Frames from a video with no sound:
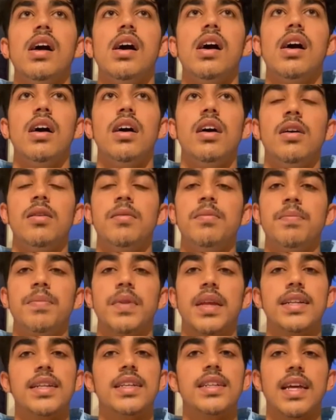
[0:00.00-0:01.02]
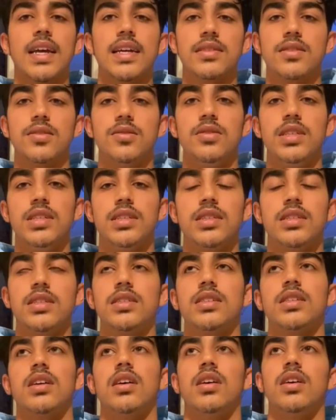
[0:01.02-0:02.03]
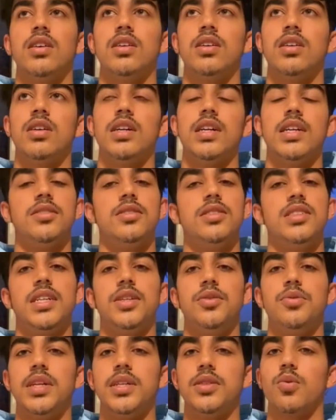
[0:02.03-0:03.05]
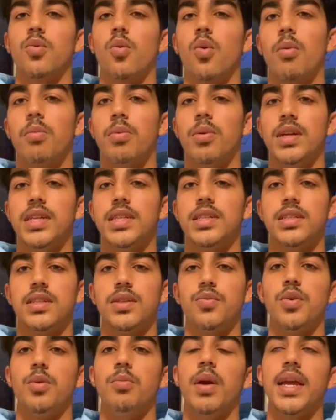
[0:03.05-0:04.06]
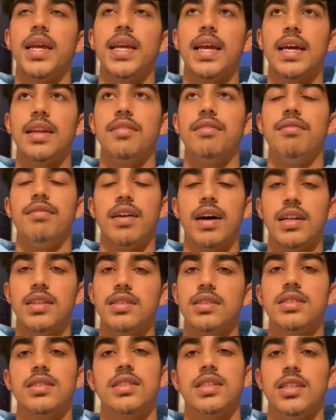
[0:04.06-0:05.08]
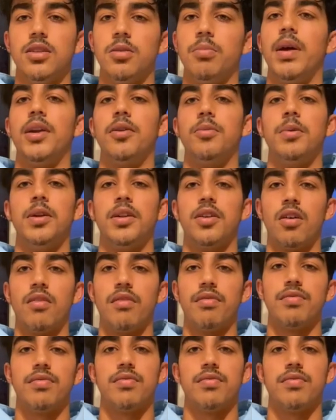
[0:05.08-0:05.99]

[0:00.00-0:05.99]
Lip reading: I think thanks to this intergenerational cooperation, we may advance in the betterment of